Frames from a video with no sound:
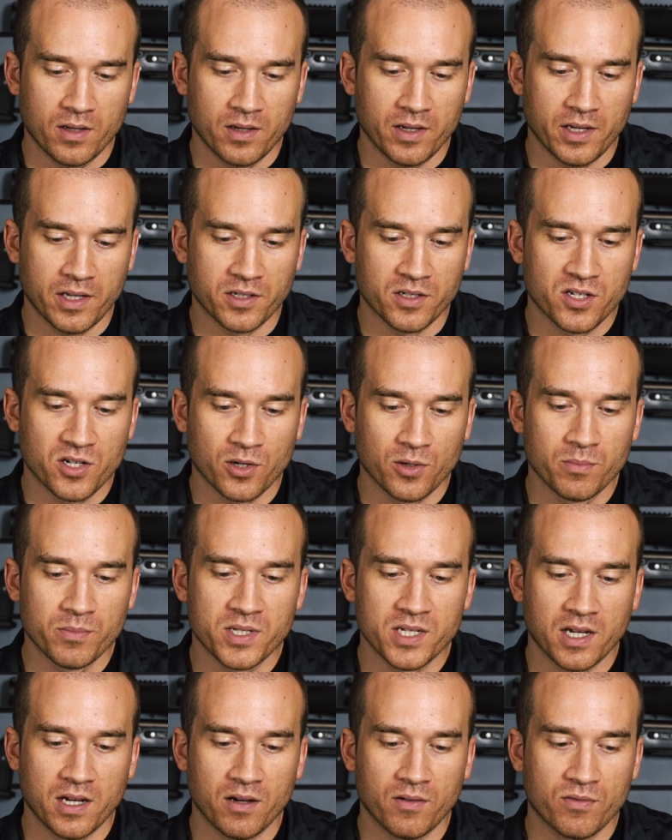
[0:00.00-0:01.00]
In
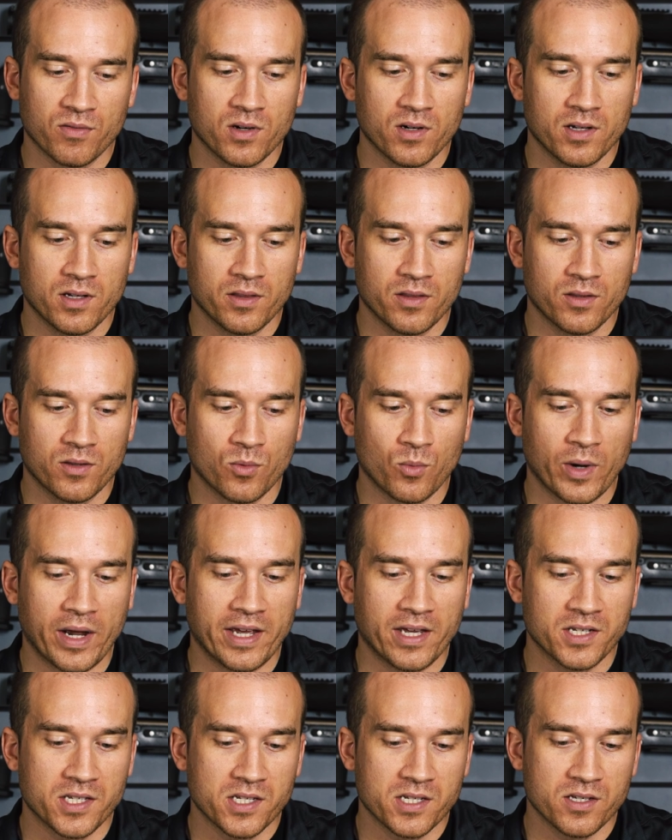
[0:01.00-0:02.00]
terms of the
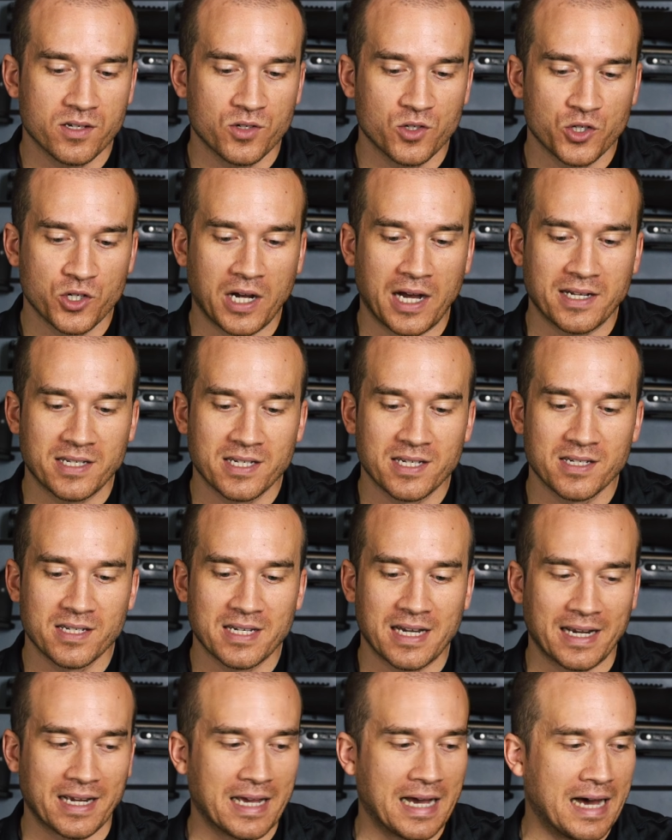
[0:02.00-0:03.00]
way it's shot since
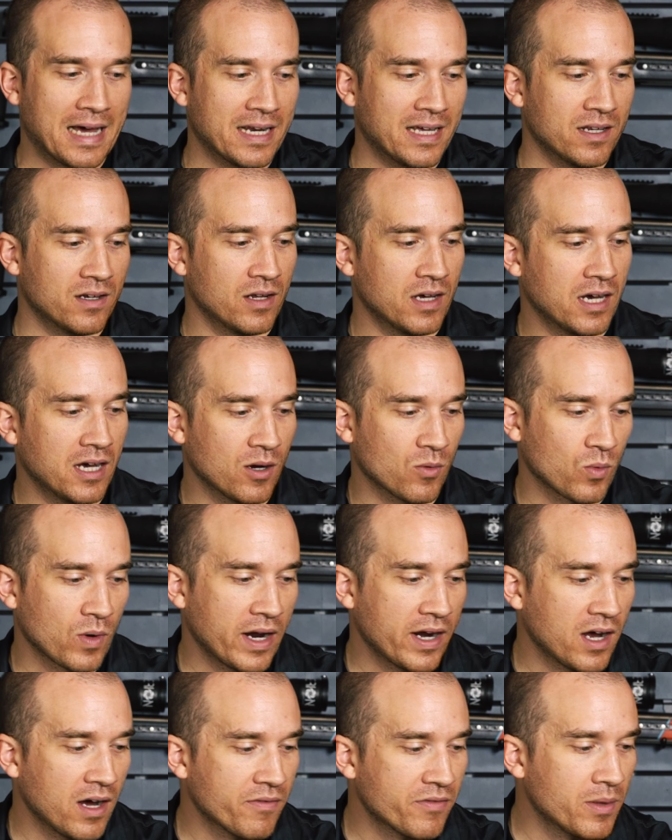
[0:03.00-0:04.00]
I got it,
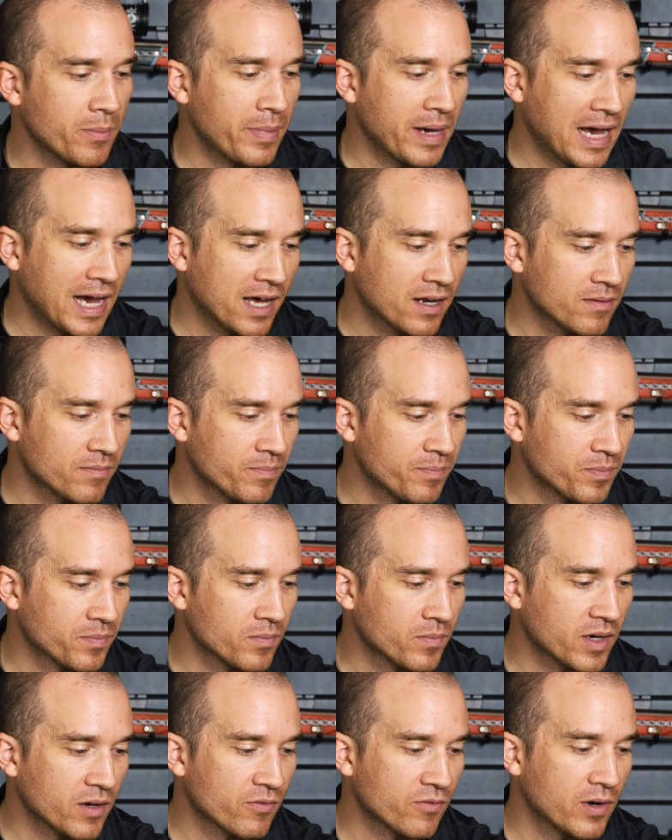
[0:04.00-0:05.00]
right off the bat,
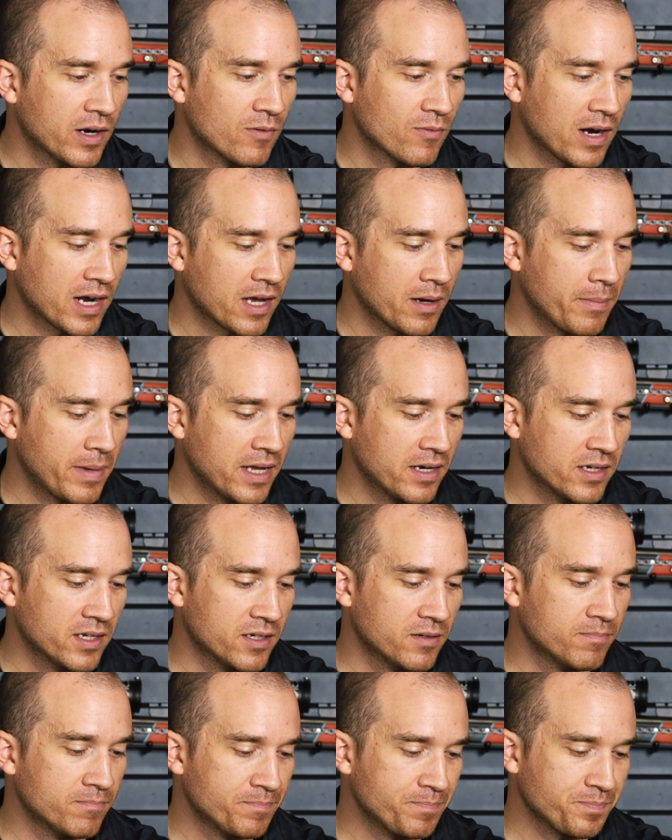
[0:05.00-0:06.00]
my friend
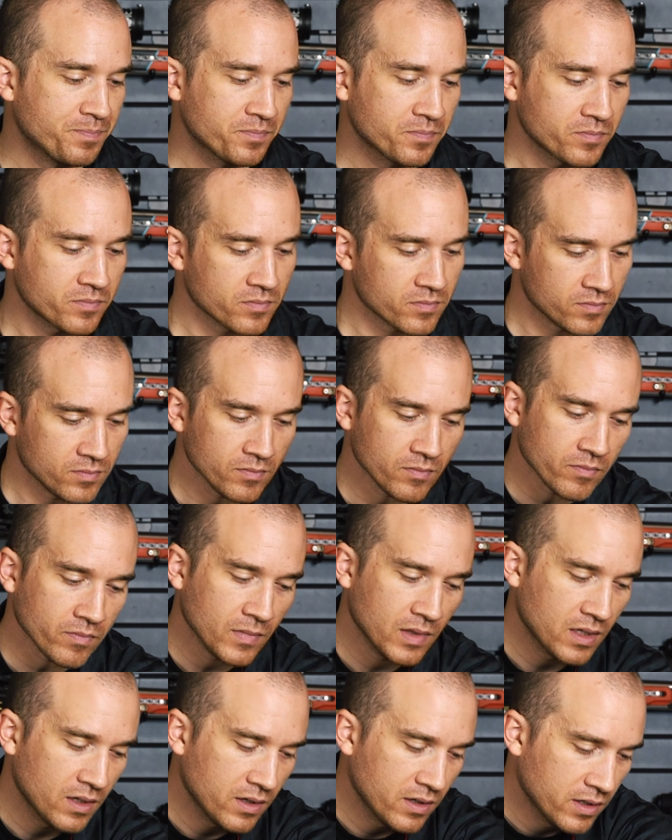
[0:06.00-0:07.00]
recommended,
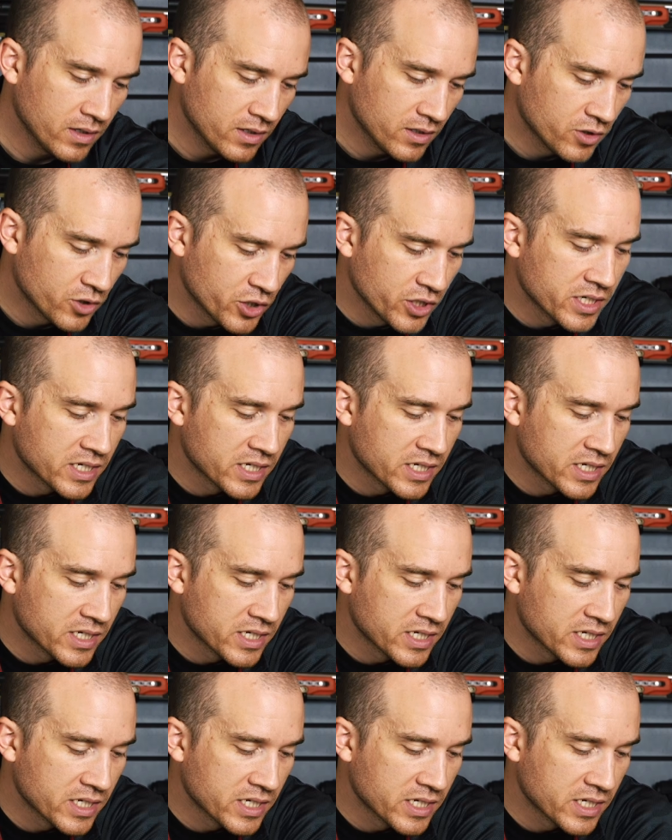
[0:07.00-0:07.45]
she